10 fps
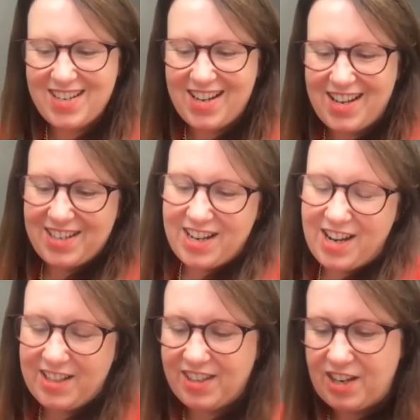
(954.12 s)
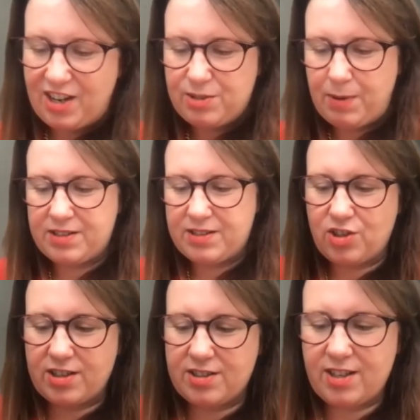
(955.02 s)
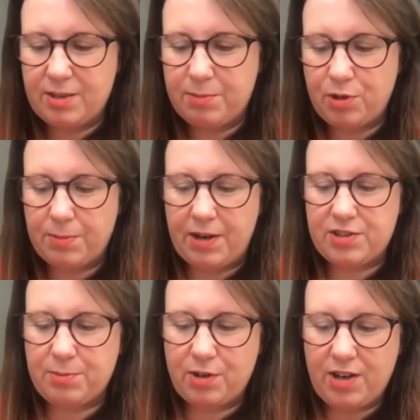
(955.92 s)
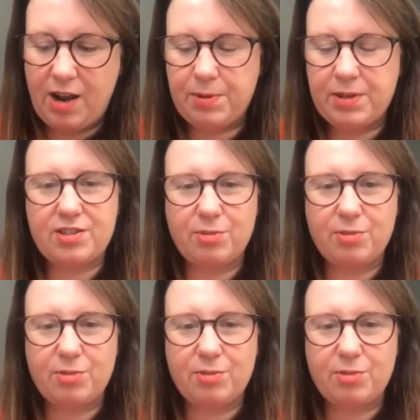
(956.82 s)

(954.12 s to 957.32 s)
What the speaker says: And I think it goes back to Jason's earlier point about helping to